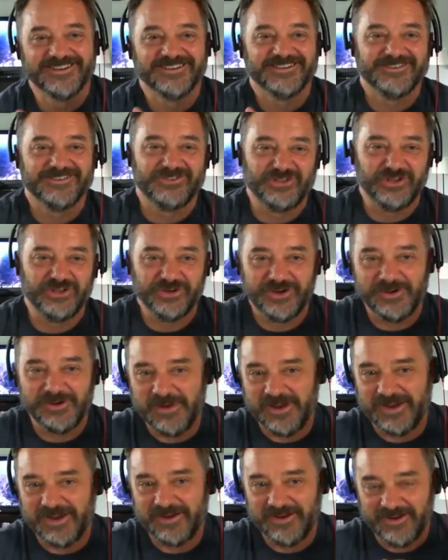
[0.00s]
Jerry
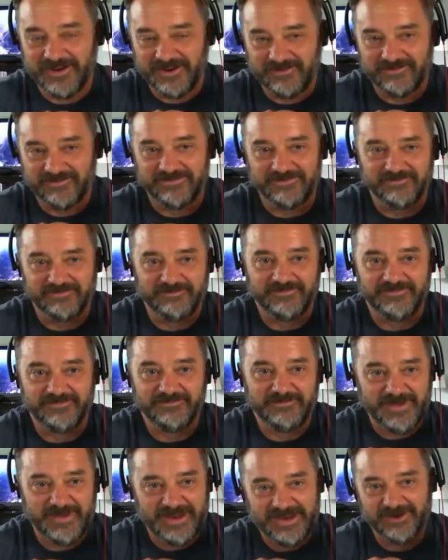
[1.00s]
may
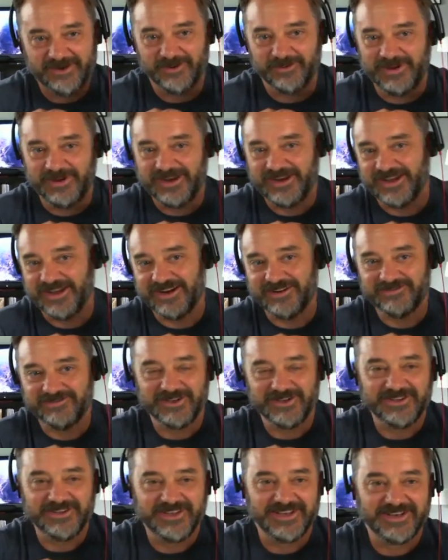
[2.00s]
or may not have
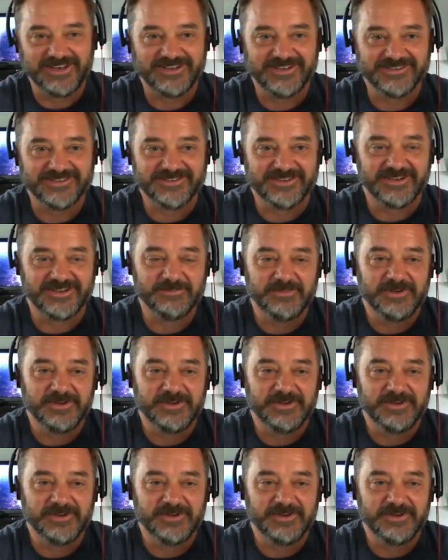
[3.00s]
done that in his time.